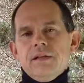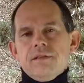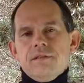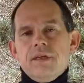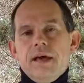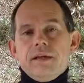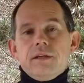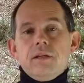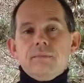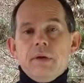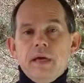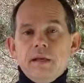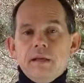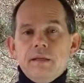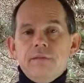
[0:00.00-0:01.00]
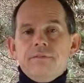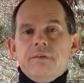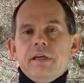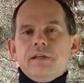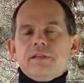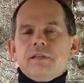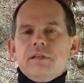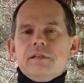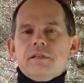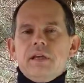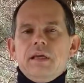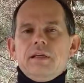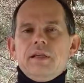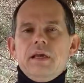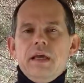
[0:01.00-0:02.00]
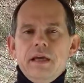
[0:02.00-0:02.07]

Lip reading: that humanity faces an